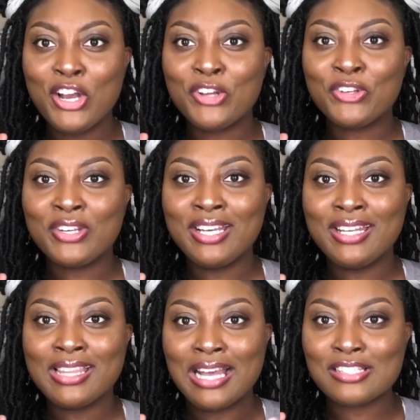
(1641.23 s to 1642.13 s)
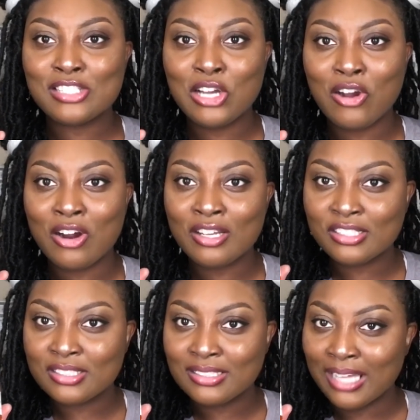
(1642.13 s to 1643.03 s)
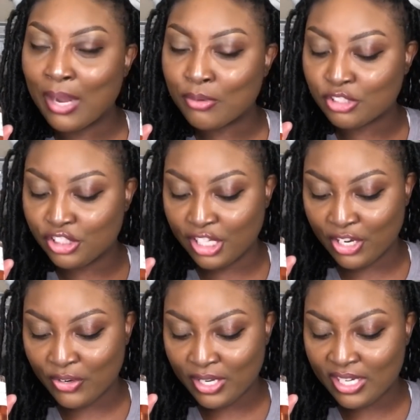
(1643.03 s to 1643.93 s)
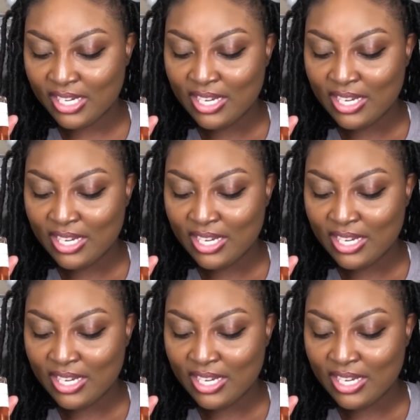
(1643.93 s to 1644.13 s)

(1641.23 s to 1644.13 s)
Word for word: you're getting that tart sour cherry